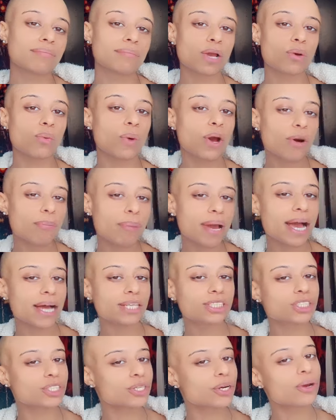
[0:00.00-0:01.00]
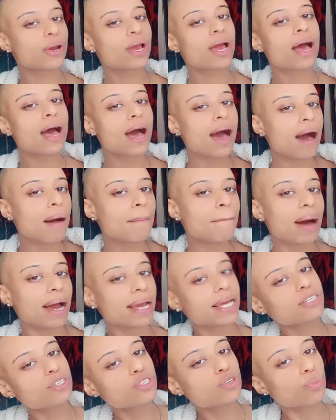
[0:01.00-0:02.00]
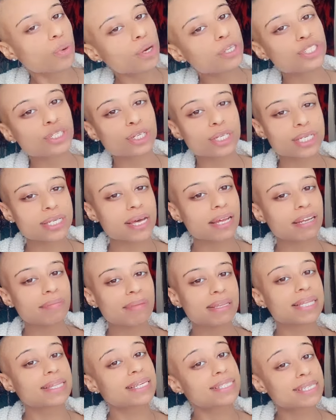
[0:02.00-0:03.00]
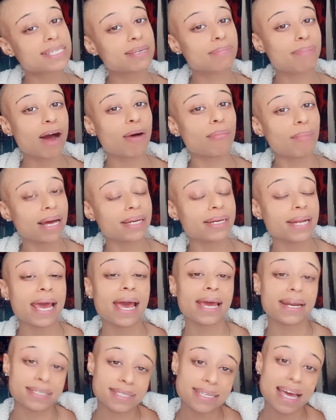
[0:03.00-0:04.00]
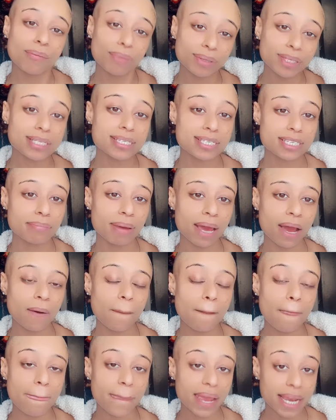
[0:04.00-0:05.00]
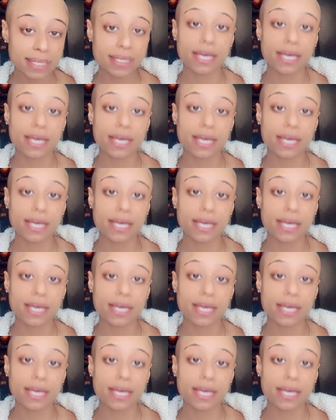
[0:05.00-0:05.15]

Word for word: And I'm like, well, Pastor, my intuition is telling me that this is about my dad. Is that what this is about?